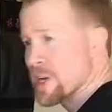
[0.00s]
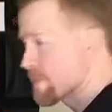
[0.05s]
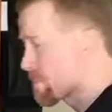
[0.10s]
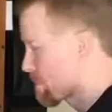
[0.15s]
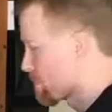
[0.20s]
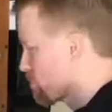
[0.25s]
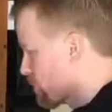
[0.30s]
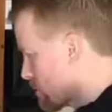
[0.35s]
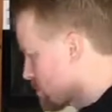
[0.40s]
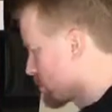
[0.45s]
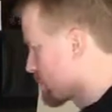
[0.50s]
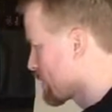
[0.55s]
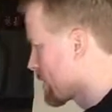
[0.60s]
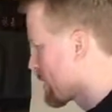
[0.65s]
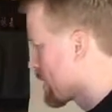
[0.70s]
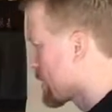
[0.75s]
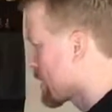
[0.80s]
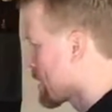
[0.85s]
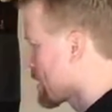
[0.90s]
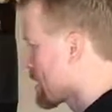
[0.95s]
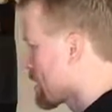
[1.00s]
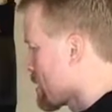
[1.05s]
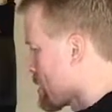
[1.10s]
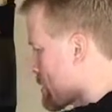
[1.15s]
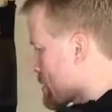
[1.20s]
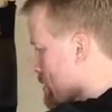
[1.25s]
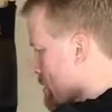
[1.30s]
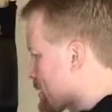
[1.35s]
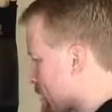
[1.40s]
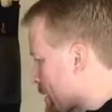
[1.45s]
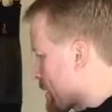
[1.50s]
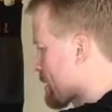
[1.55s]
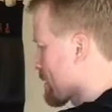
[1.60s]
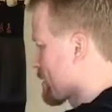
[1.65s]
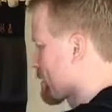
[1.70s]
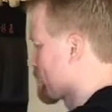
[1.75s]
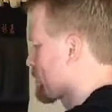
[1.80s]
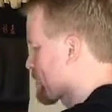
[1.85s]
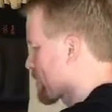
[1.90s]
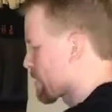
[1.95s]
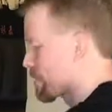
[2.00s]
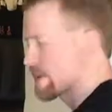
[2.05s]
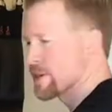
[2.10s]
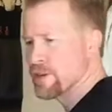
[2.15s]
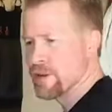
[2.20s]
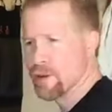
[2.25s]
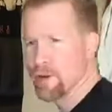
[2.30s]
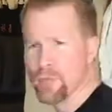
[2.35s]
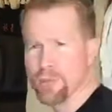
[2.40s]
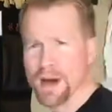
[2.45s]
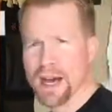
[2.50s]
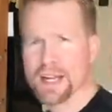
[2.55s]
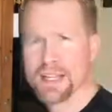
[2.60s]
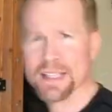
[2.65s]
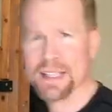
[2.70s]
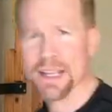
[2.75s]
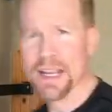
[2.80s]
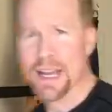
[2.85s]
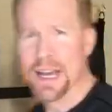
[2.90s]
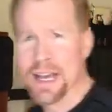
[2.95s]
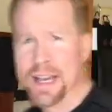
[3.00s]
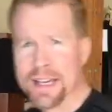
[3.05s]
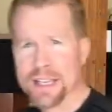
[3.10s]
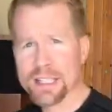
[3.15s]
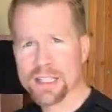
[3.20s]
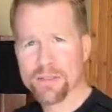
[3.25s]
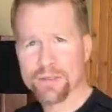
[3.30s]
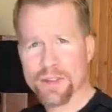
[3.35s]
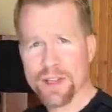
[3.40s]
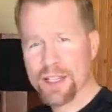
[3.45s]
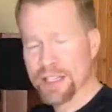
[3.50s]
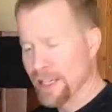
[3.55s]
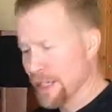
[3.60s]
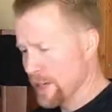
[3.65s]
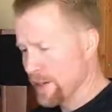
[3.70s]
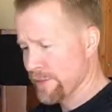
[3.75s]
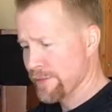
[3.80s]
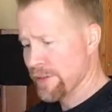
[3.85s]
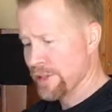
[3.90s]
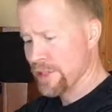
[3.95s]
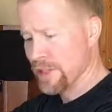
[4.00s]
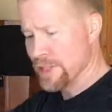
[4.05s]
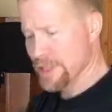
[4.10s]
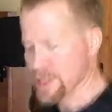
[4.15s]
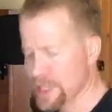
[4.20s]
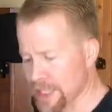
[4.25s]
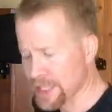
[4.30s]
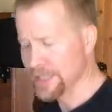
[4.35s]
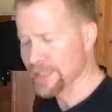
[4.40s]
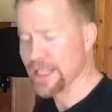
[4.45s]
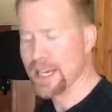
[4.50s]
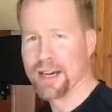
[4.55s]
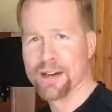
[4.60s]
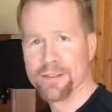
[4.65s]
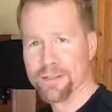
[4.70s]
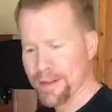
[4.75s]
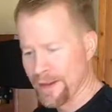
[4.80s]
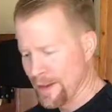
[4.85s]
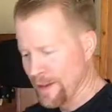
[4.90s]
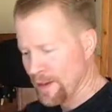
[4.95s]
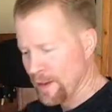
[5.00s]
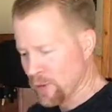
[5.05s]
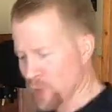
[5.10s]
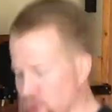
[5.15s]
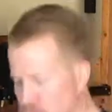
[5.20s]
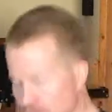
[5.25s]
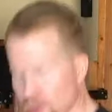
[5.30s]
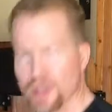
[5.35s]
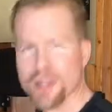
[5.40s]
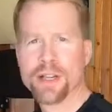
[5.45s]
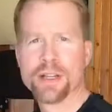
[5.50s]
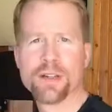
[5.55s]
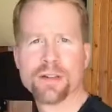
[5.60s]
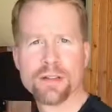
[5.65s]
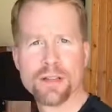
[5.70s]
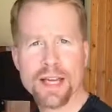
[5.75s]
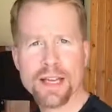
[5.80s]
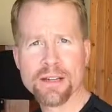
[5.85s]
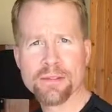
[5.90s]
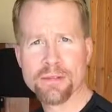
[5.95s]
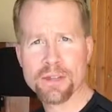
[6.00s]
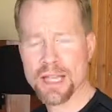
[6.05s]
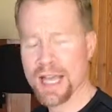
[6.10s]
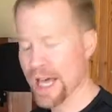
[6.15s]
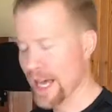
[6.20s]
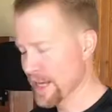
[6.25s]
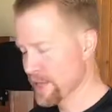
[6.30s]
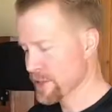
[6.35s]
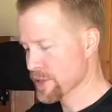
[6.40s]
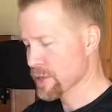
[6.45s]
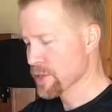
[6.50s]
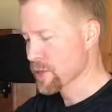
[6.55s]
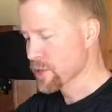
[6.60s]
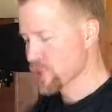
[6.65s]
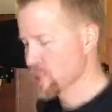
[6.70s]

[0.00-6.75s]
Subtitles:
up, and your whole body get the feeling of sink down. You're light and relaxed.